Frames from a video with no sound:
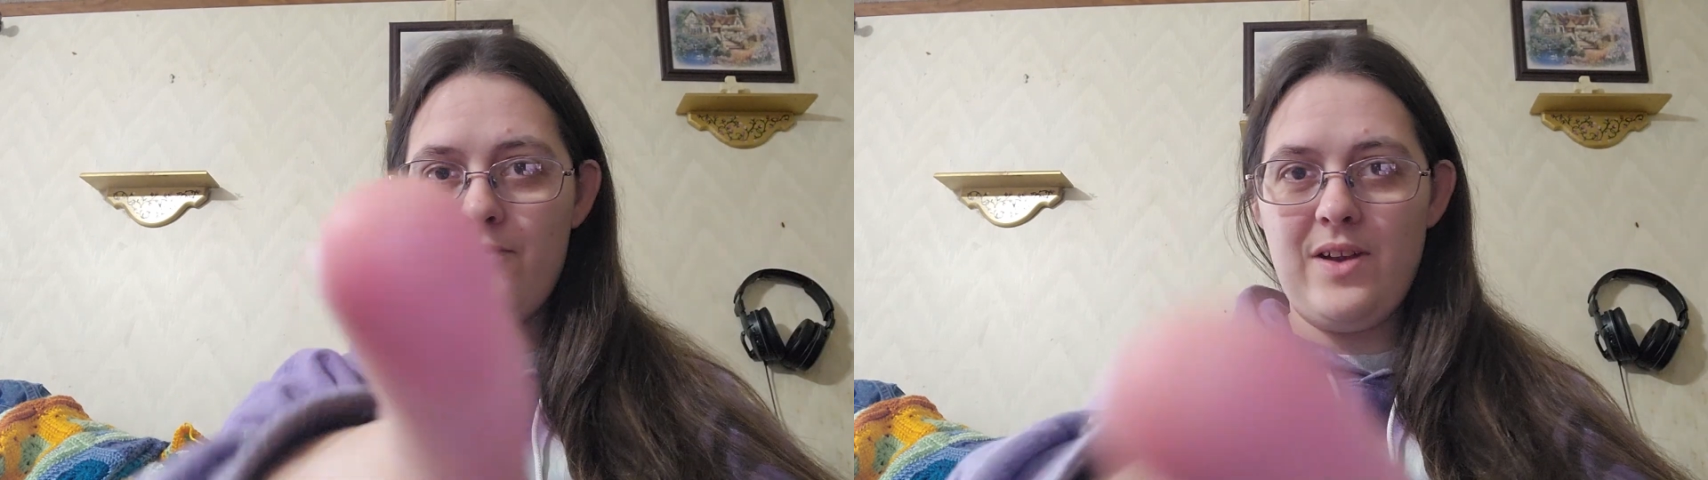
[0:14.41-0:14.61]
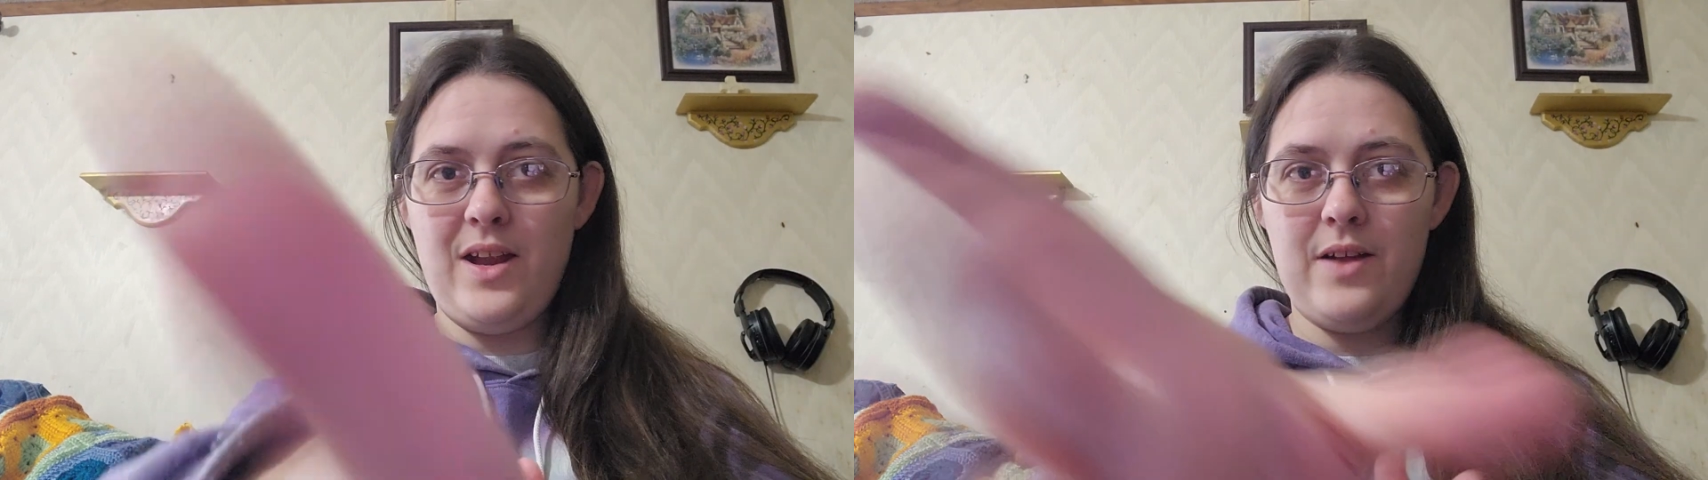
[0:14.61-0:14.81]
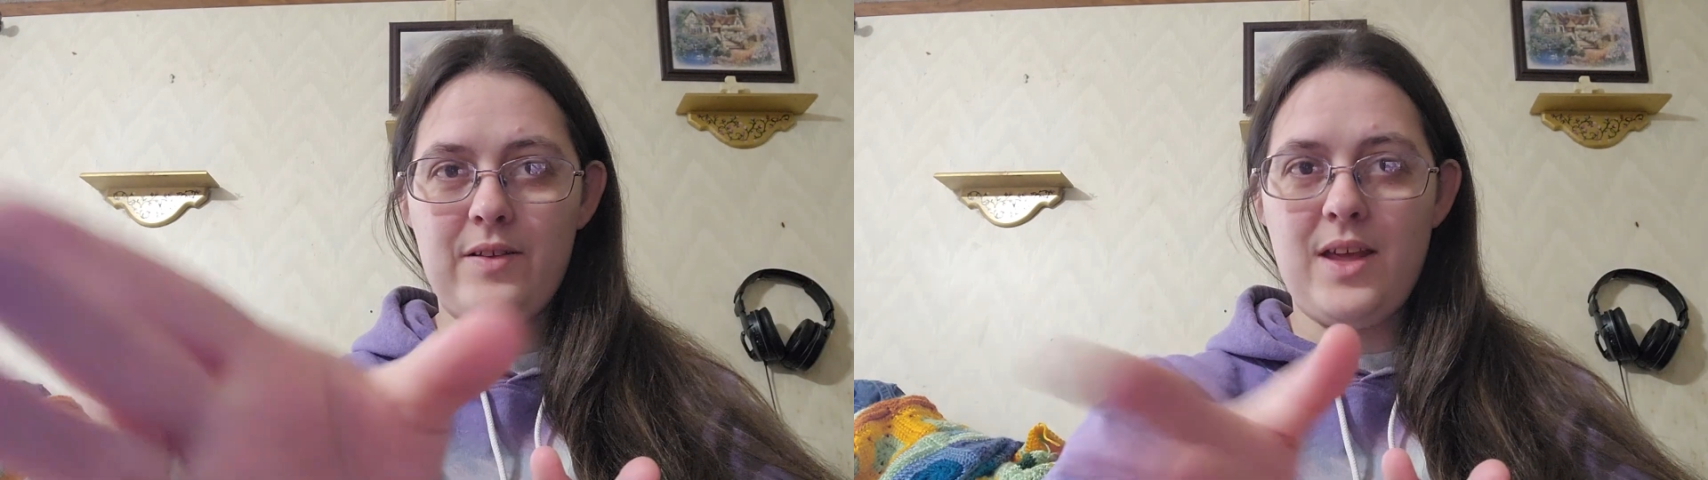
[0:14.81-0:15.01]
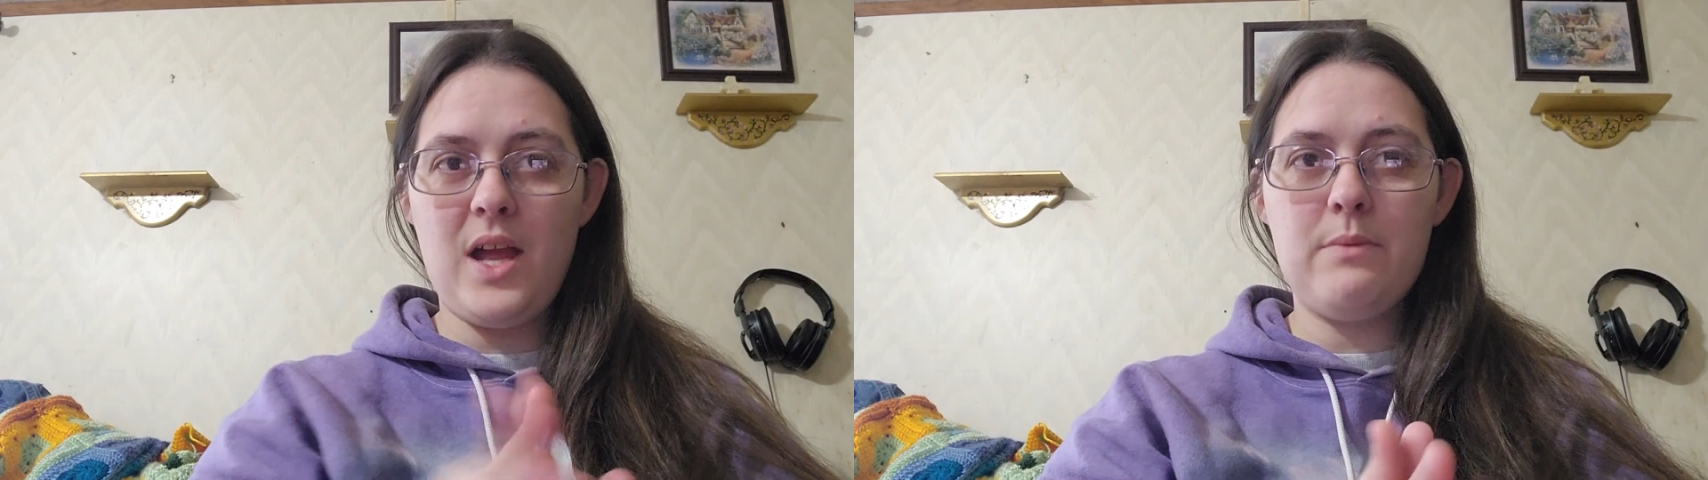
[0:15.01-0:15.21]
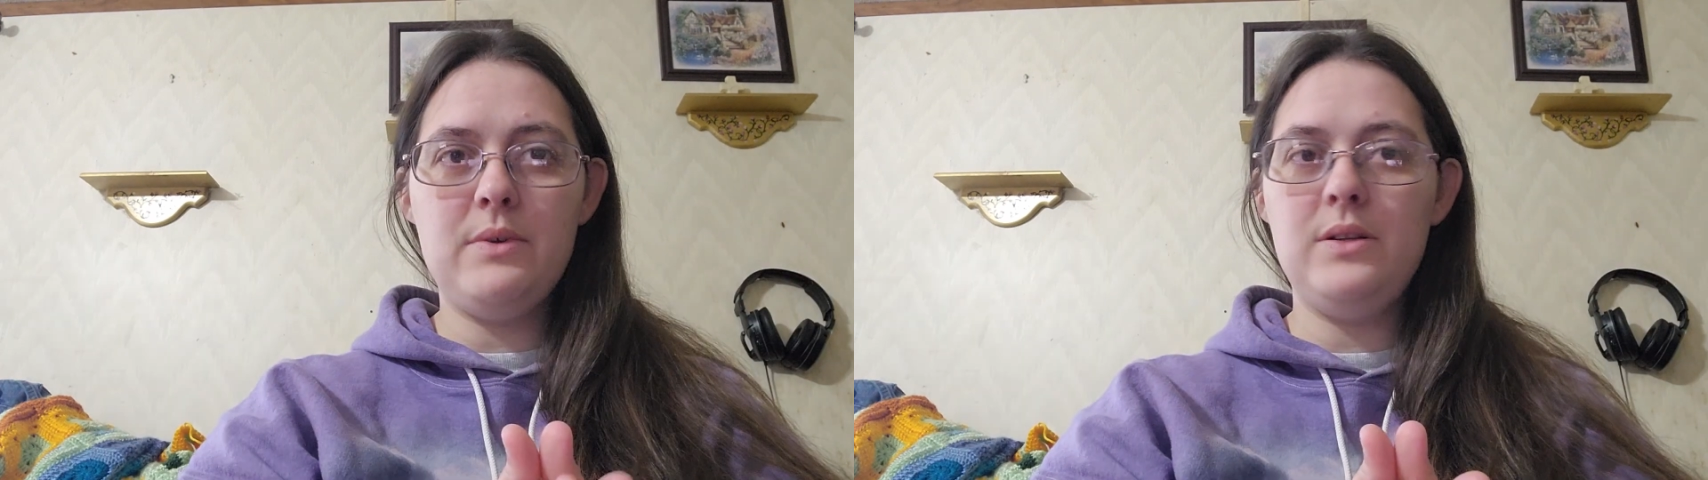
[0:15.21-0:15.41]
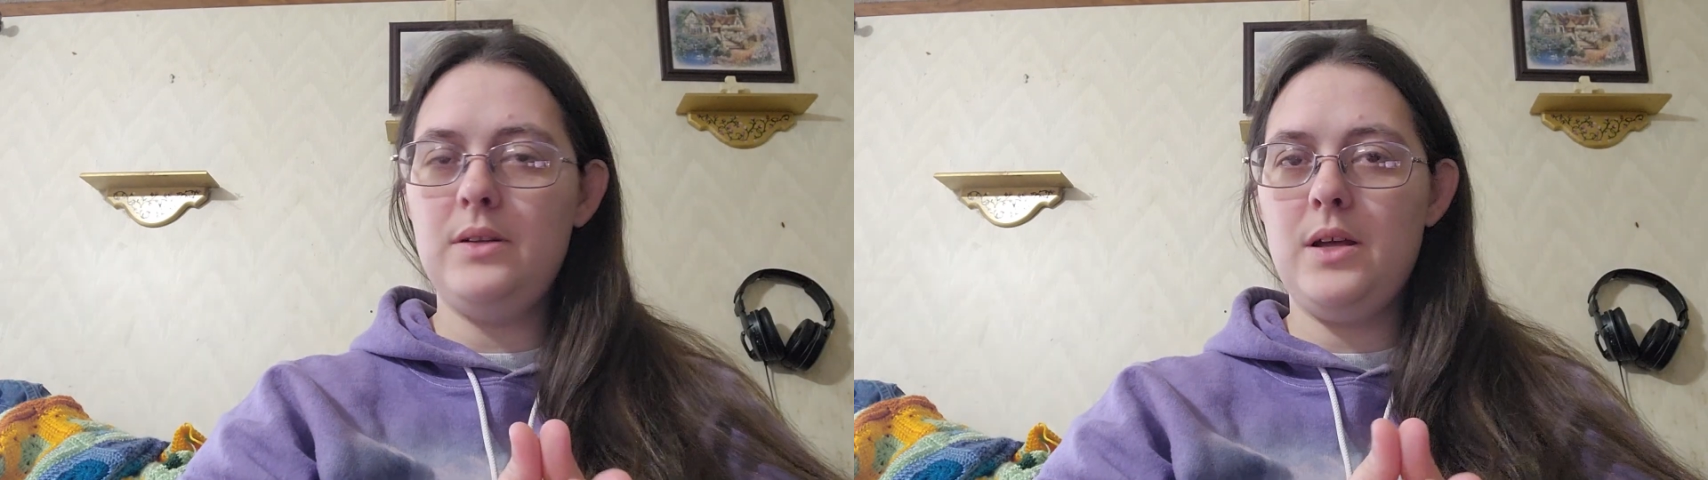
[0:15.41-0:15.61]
right here at the camera,